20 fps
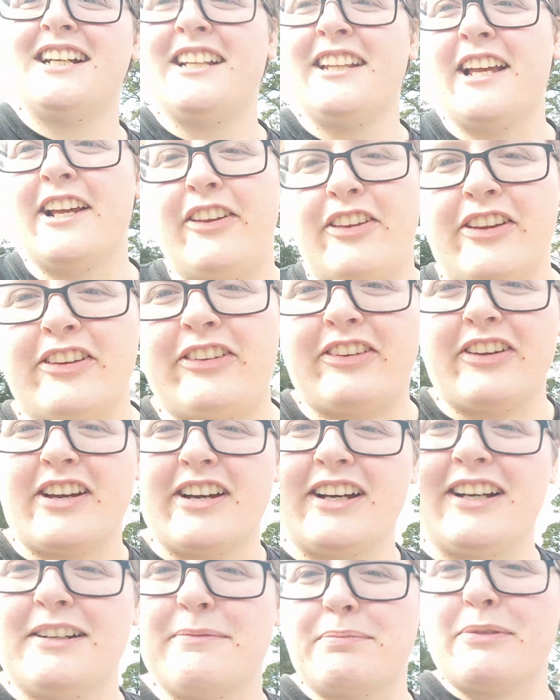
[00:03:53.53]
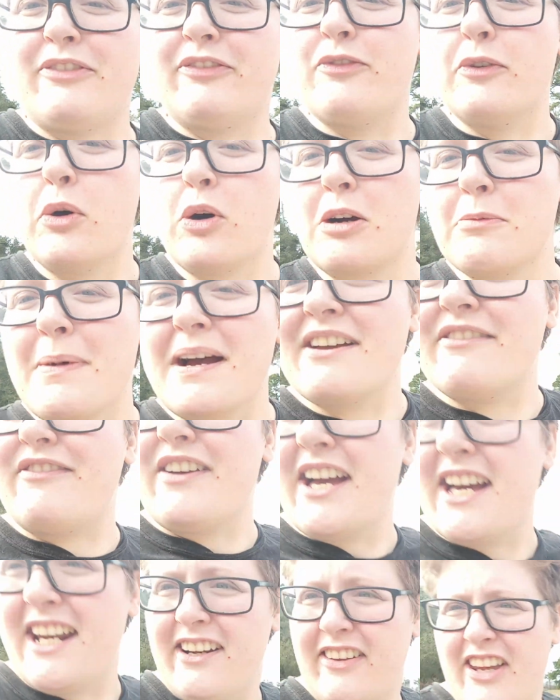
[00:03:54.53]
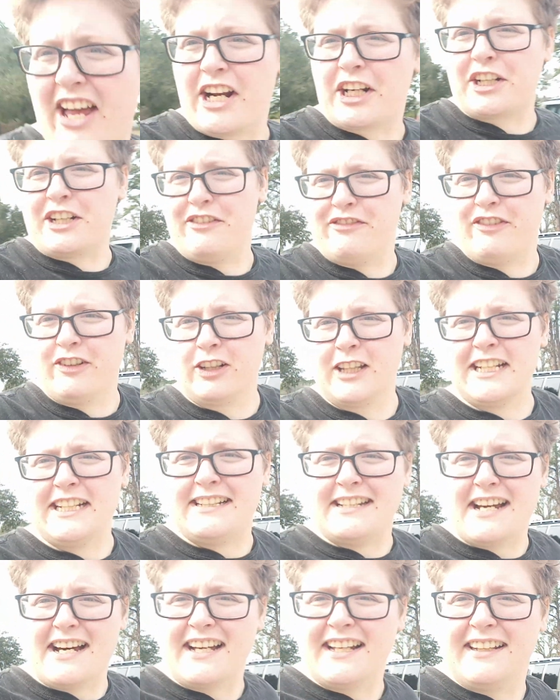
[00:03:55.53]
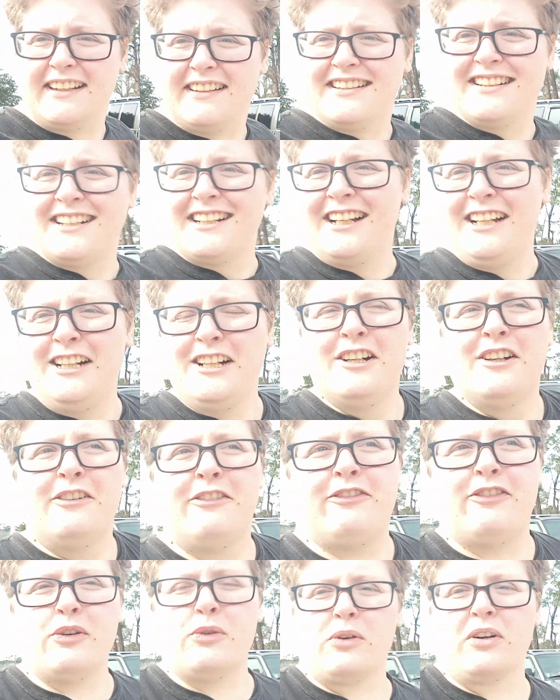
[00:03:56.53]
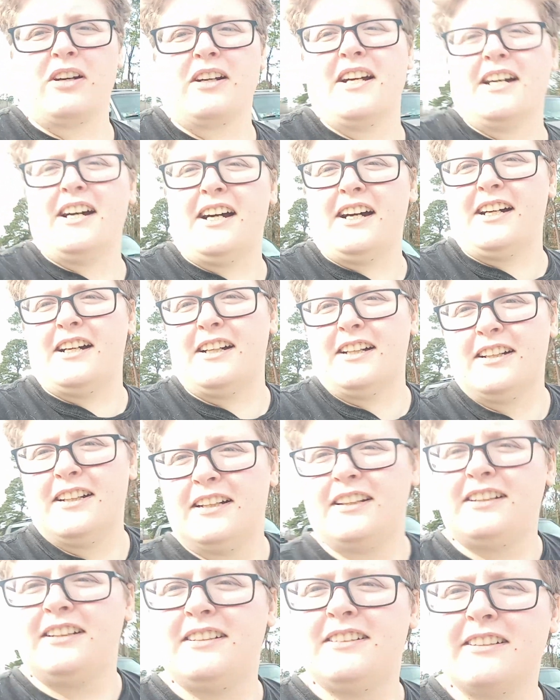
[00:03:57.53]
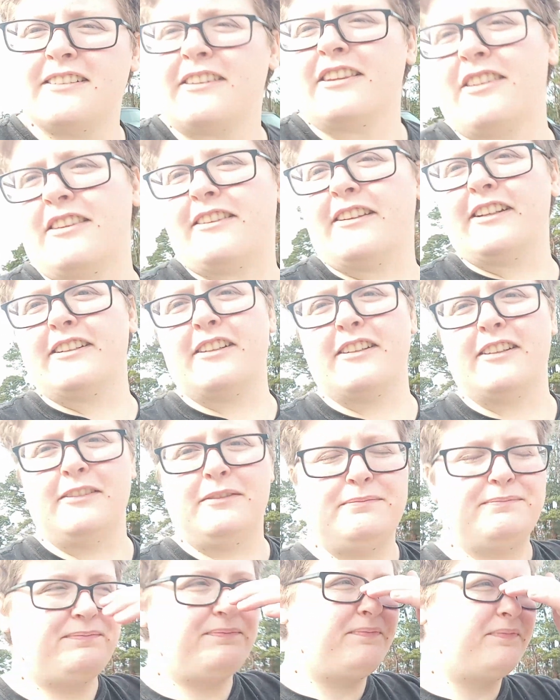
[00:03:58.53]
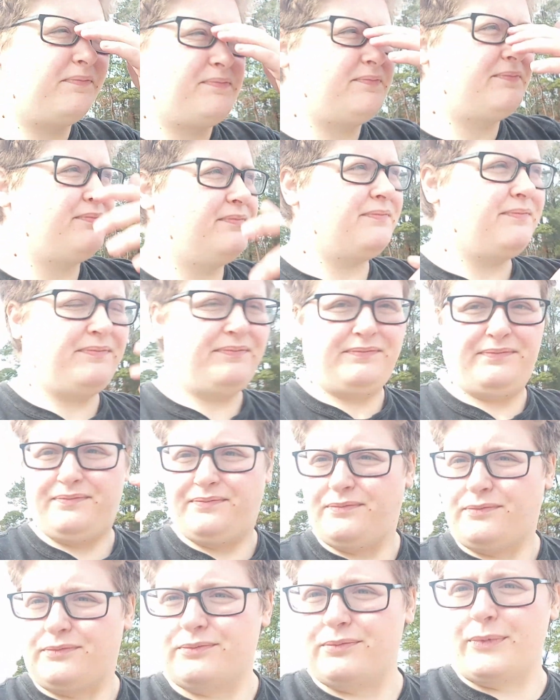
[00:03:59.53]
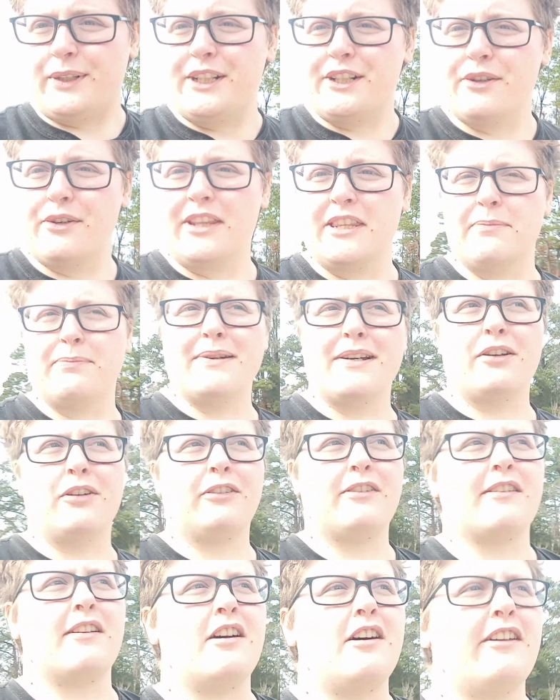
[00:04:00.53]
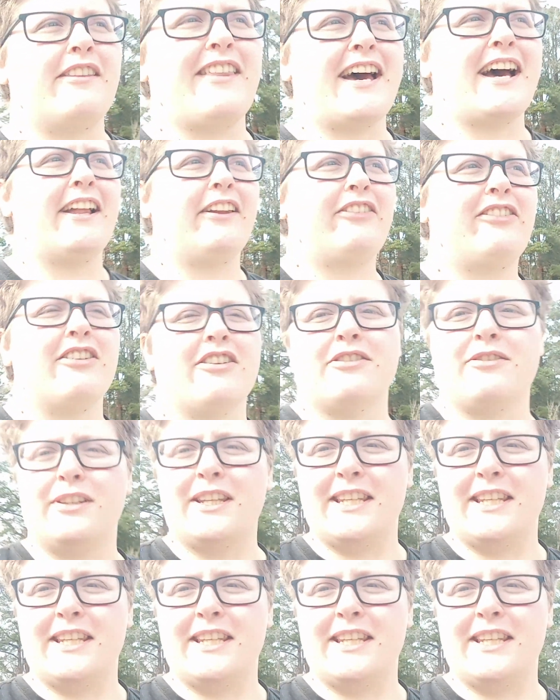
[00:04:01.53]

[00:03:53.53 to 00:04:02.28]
This is before my van is actually fully done for the redoing the build and all that. So